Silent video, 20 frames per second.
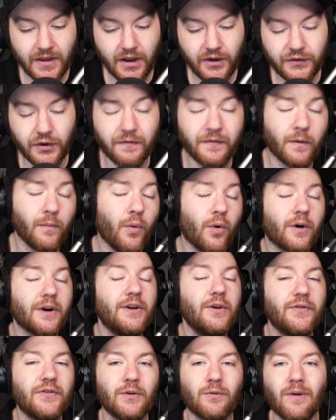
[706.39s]
So for more
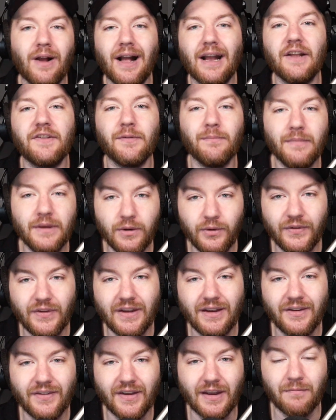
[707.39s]
Houston Rockets
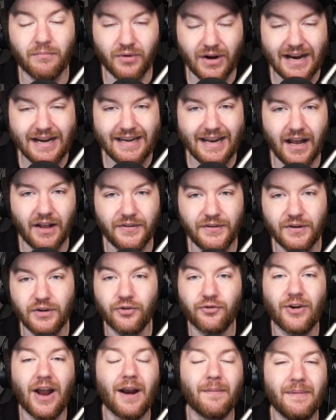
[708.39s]
musings and breakdowns, you can
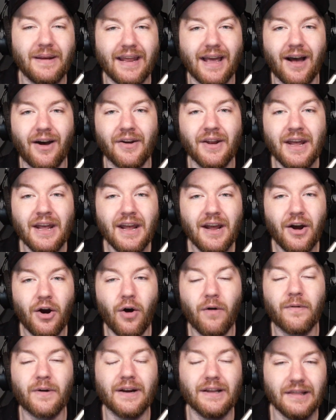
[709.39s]
track me down
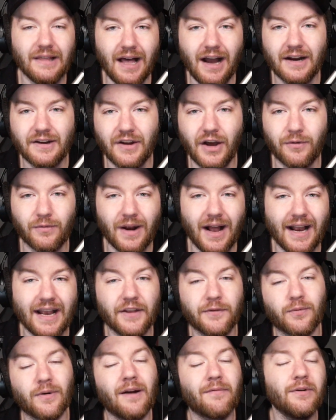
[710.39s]
over at Locked On
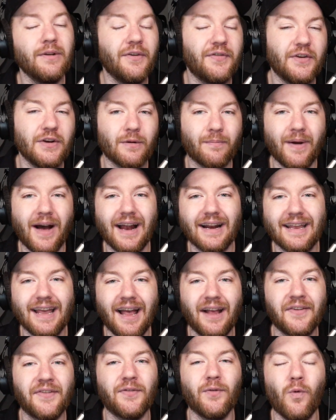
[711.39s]
Rockets, wherever you listen to your
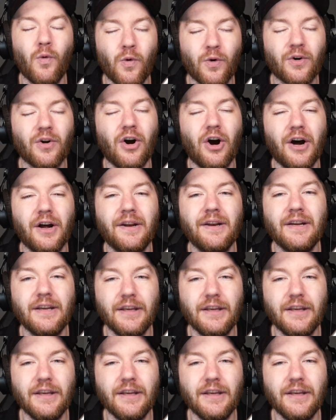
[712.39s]
podcasts or on